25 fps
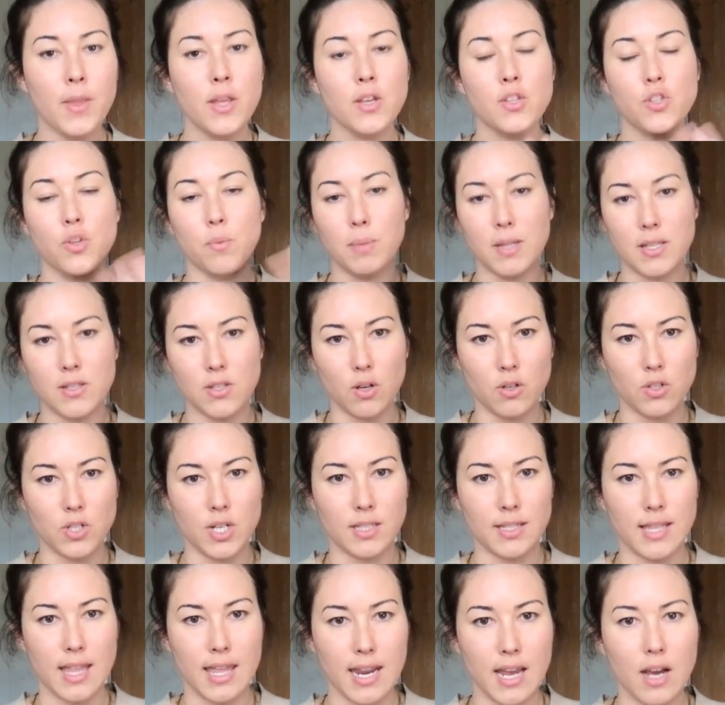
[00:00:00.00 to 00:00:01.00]
So please go
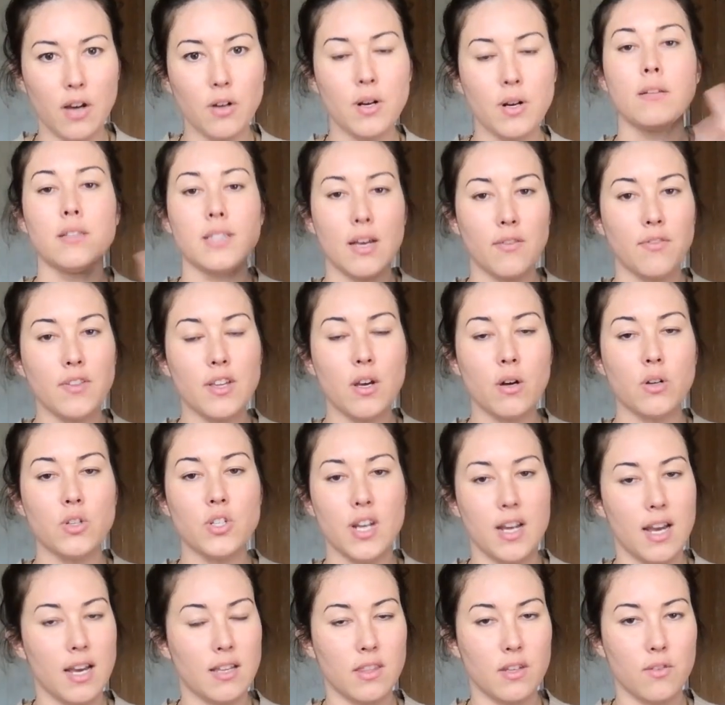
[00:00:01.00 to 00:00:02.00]
check that out. Definitely go
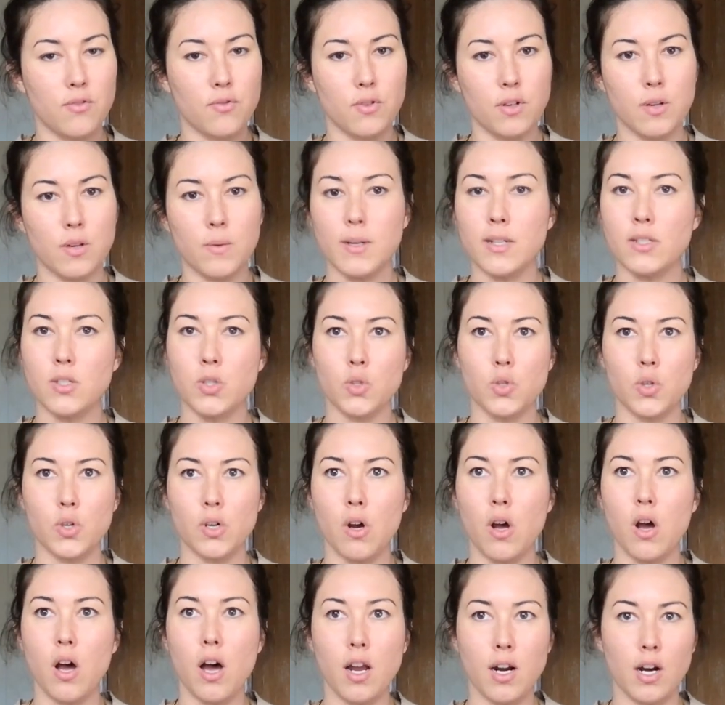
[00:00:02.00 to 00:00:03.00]
check out the free resources
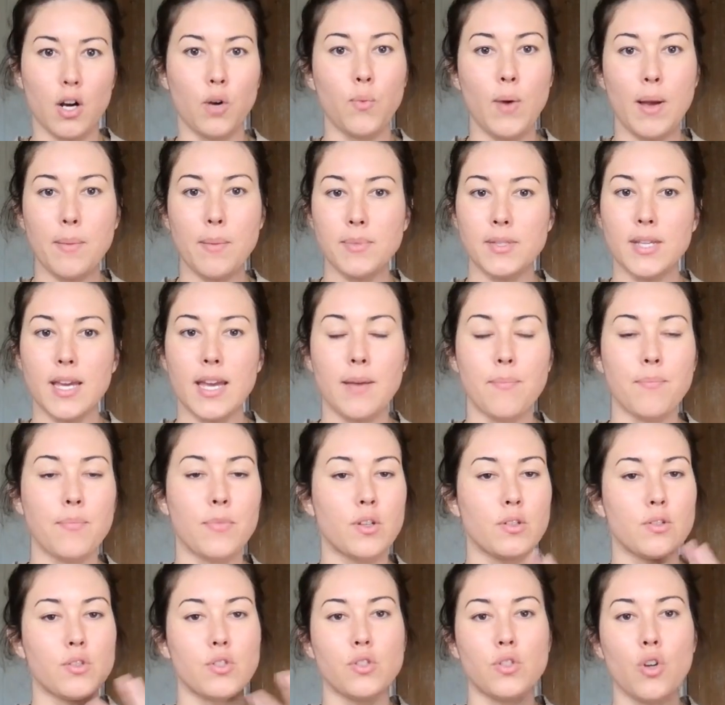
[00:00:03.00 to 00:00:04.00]
on our website.
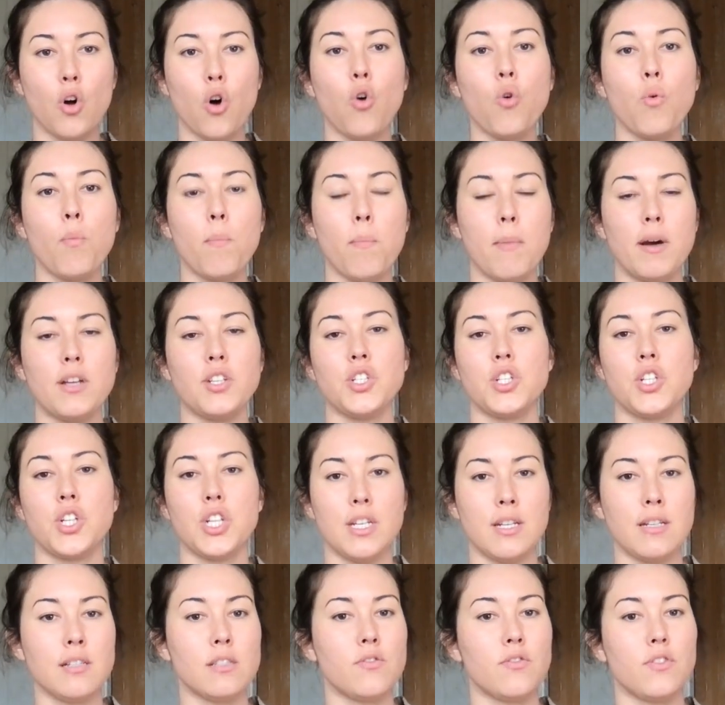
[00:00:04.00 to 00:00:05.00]
There's so much
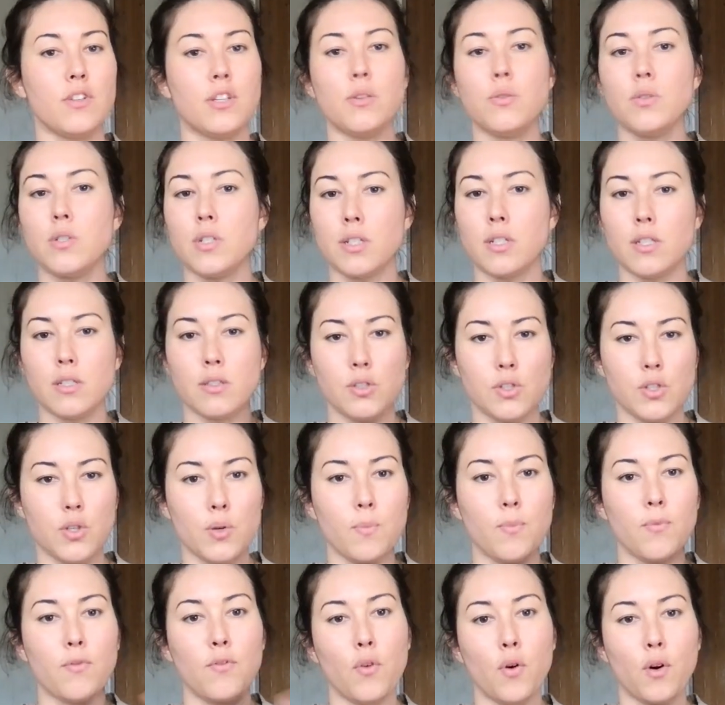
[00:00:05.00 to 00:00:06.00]
goodness for you to
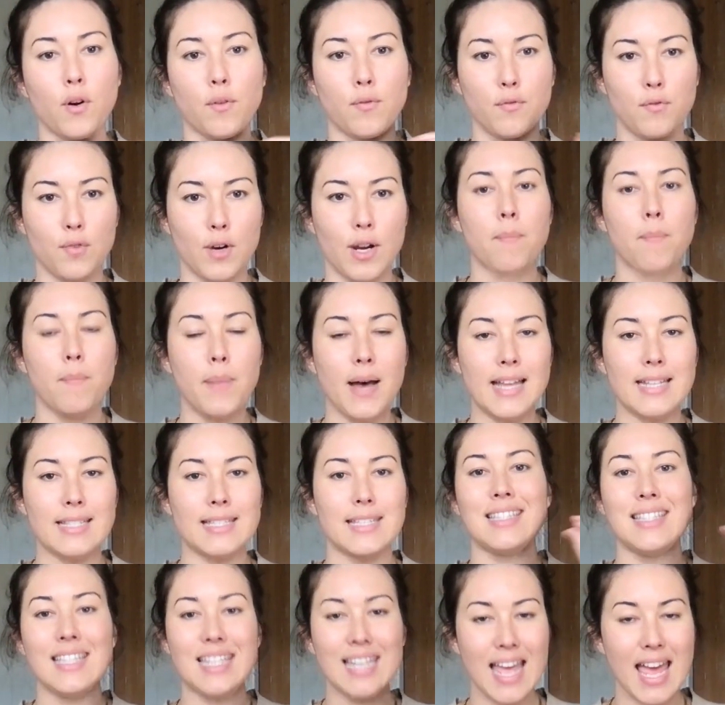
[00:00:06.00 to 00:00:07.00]
consume for free.
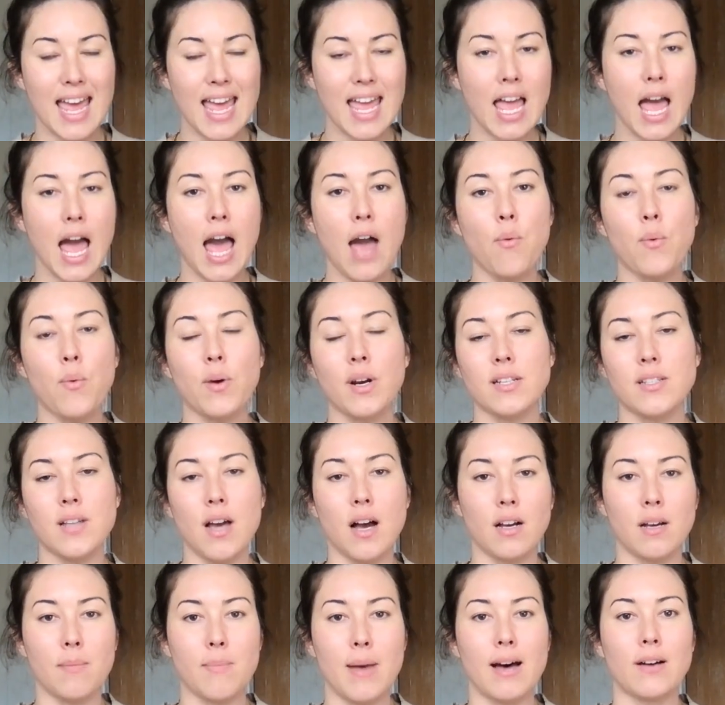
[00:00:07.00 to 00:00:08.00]
But today I want to
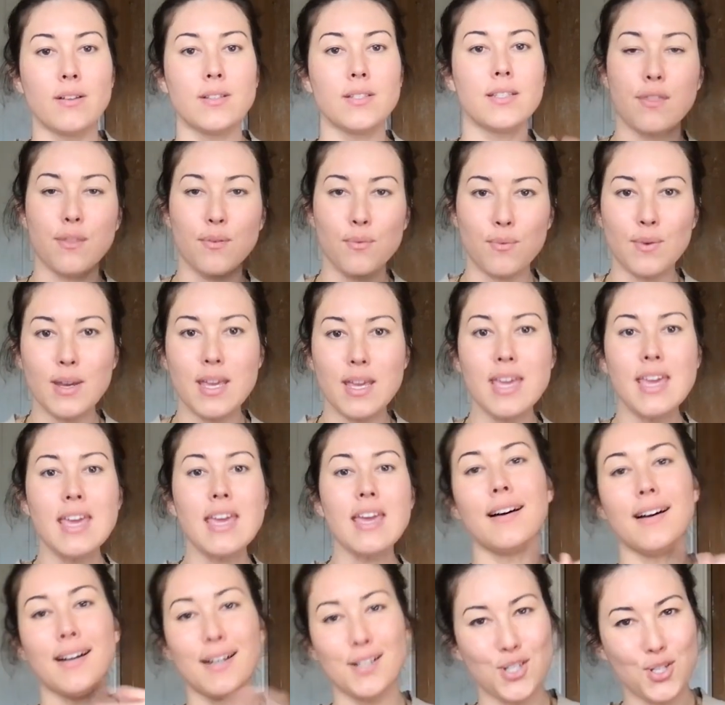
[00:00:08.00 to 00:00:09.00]
talk about
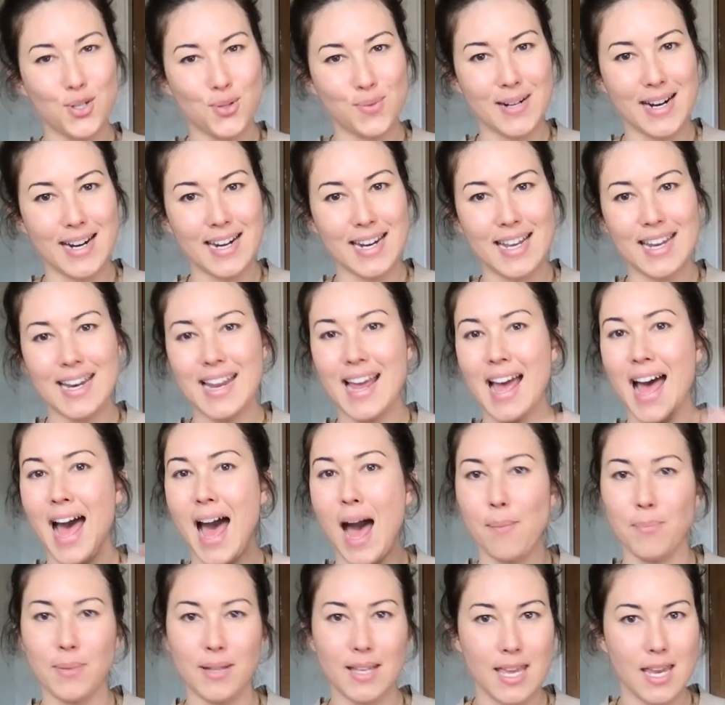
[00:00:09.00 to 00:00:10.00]
3 underrated
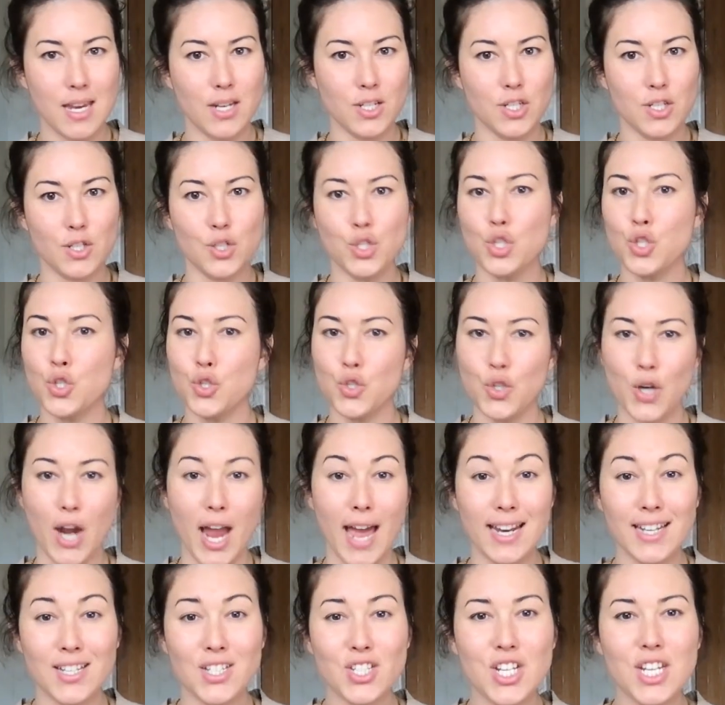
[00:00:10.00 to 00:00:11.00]
application
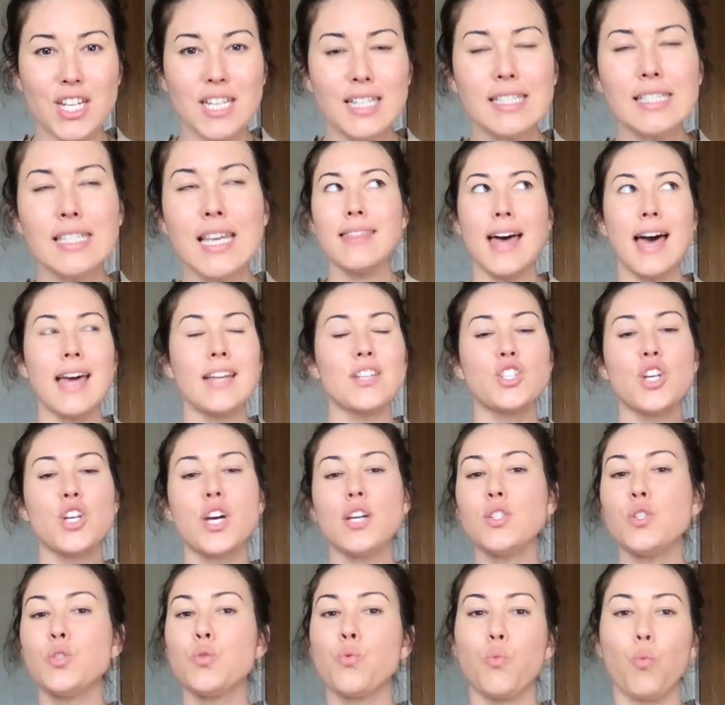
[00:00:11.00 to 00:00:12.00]
strategies that
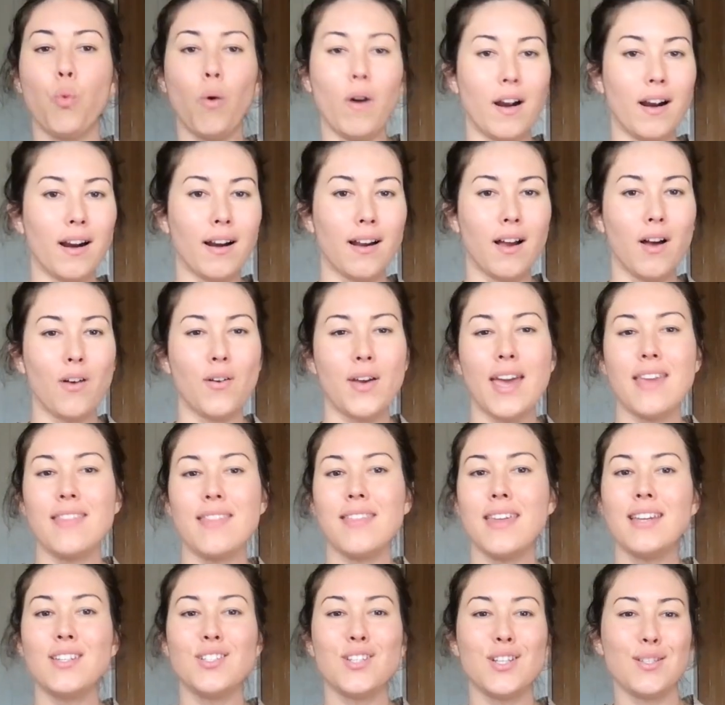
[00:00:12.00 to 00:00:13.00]
just work. Okay,
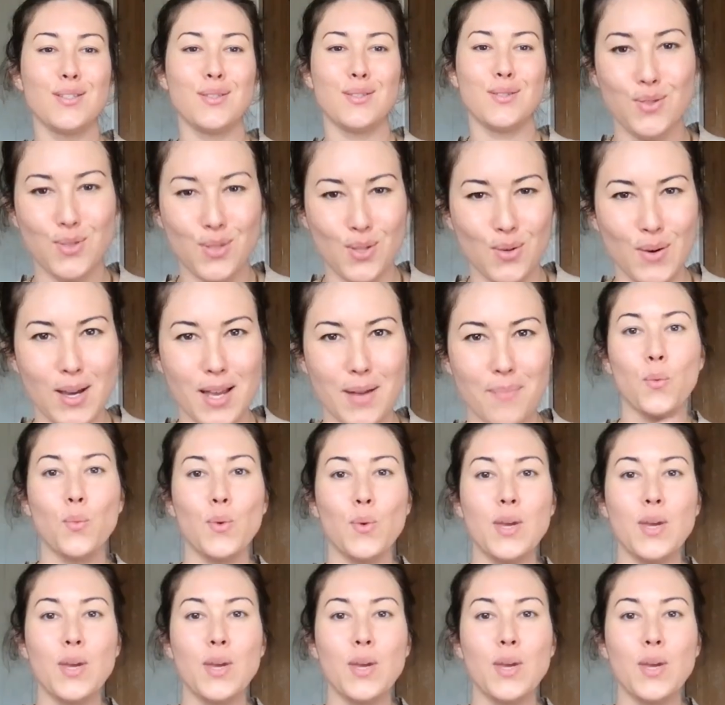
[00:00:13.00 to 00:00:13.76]
they just do it.